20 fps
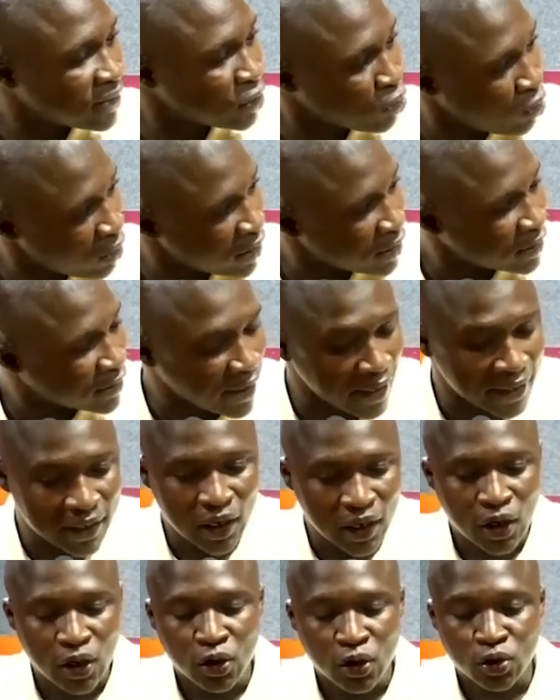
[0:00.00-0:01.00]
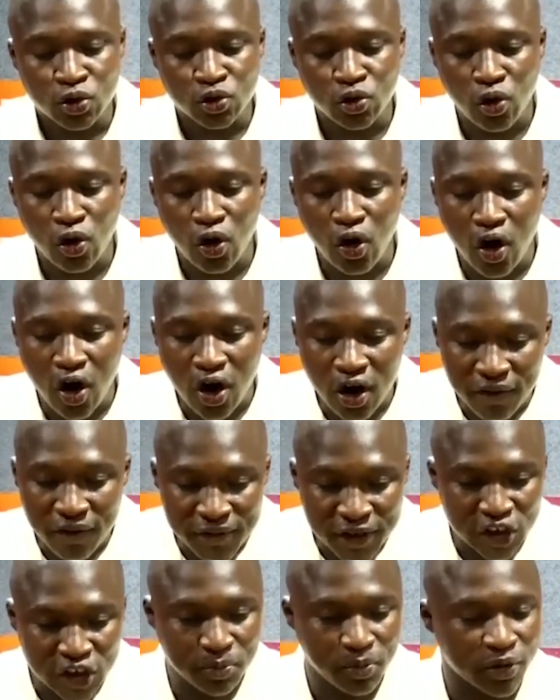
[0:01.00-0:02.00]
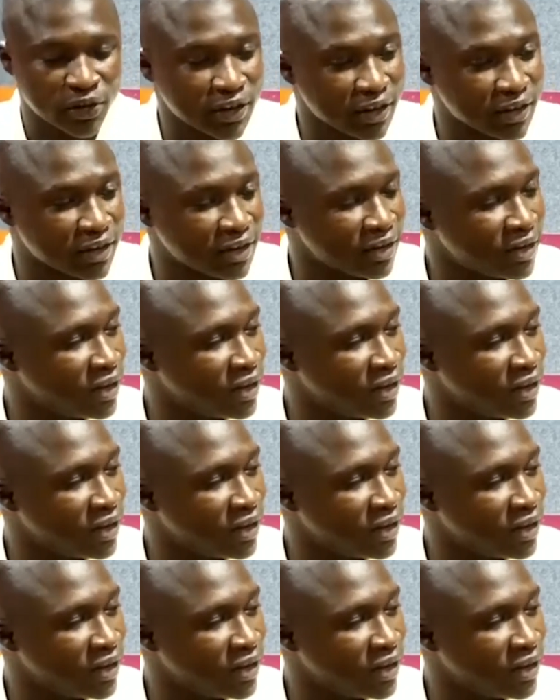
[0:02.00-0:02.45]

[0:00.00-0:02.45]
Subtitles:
You understand? Okay. So all of this process,